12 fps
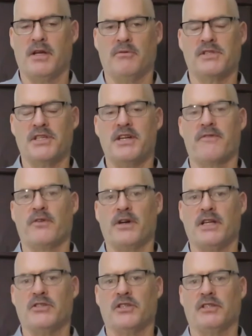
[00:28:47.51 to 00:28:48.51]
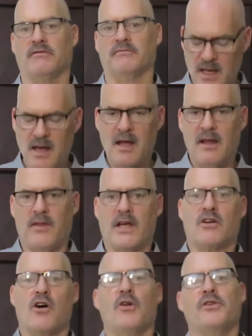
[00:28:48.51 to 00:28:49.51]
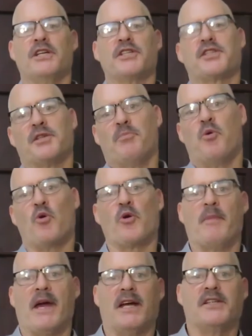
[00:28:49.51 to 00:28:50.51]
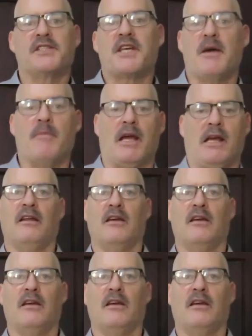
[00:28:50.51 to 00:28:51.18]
It was a different engine. They called this the poor man's Hemi.